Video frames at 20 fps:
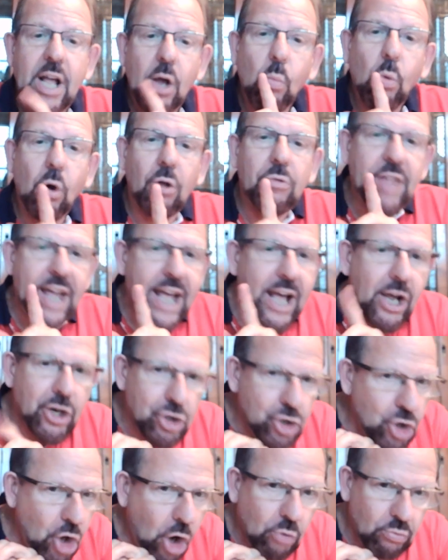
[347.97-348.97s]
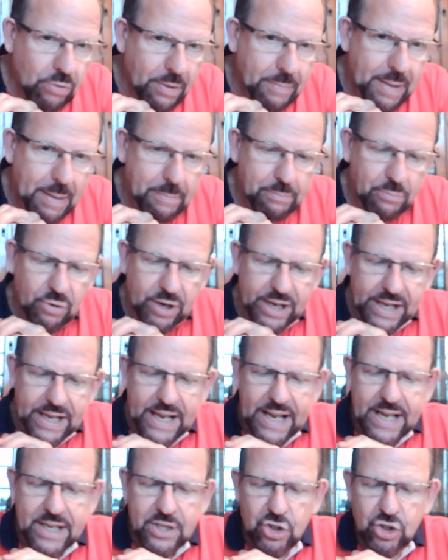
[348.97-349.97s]
What they are not remembering
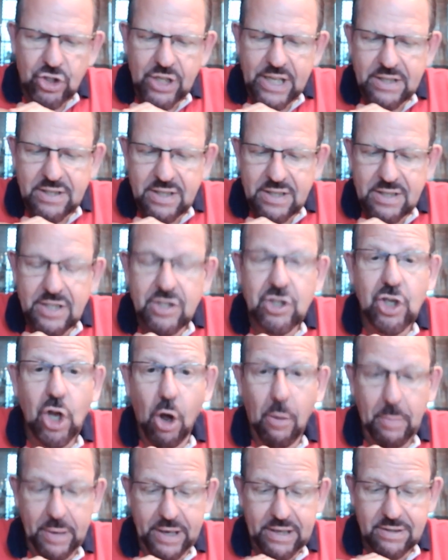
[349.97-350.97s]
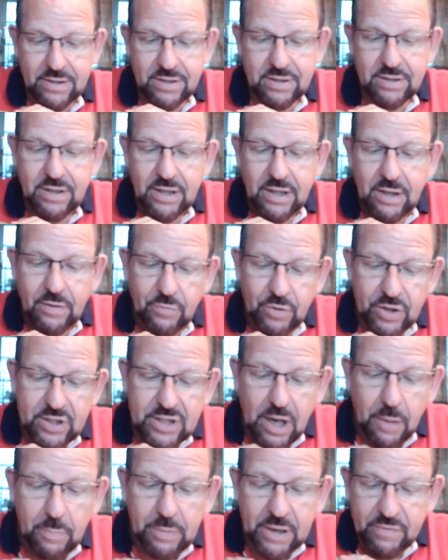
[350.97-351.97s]
is Jesus' comments, for
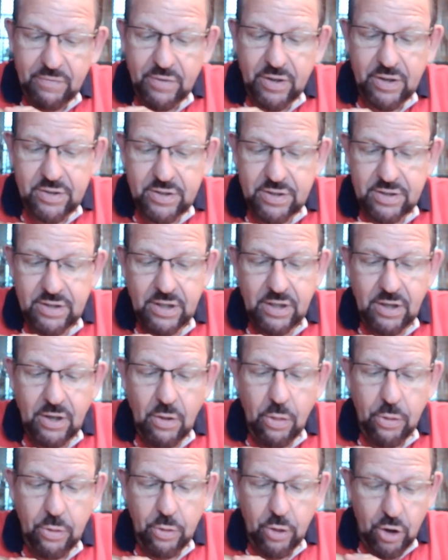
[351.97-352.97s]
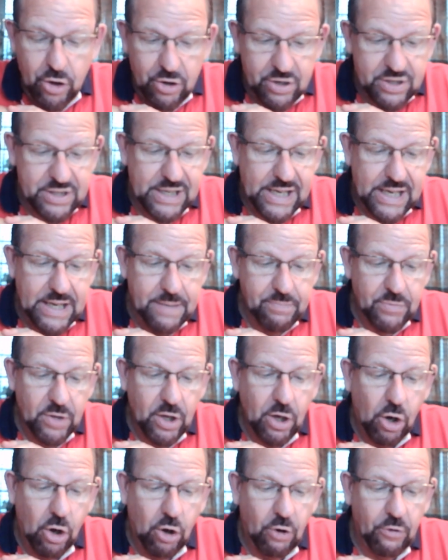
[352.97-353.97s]
example, in verse 30
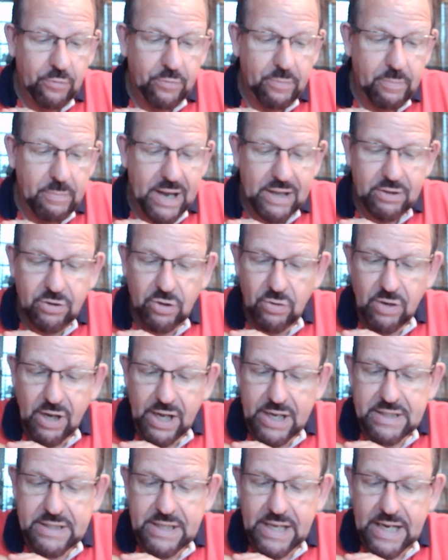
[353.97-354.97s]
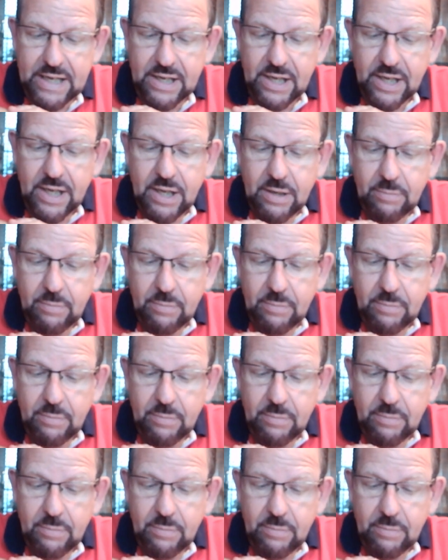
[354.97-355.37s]
of Matthew 19,